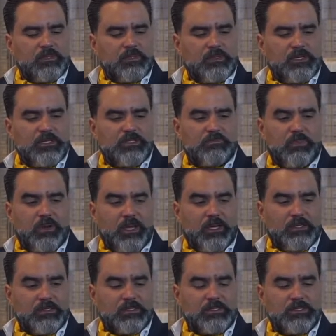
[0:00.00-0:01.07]
This
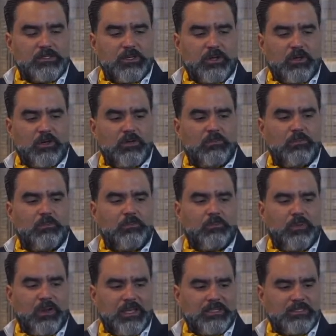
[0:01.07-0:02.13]
blend is so
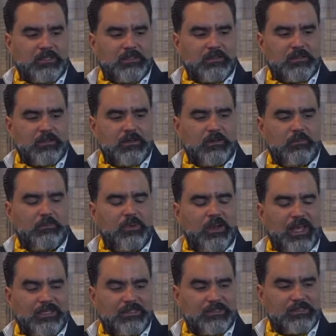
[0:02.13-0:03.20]
pleasant,
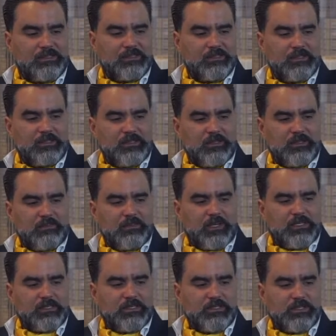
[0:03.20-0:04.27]
complex,
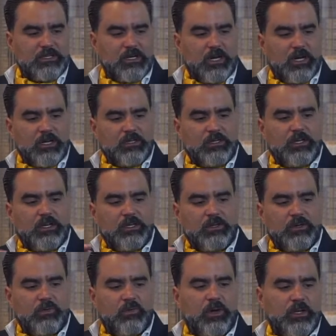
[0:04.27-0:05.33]
but it's a cigar that you
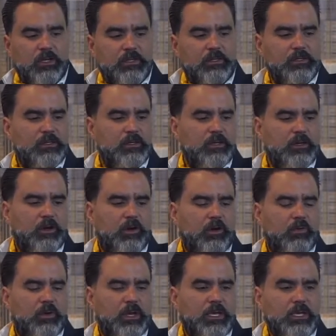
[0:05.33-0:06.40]
don't want to
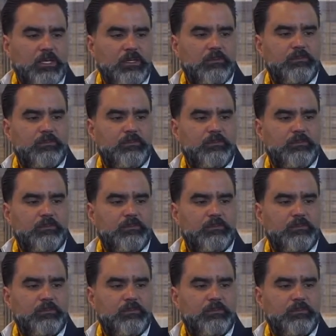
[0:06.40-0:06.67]
overheat.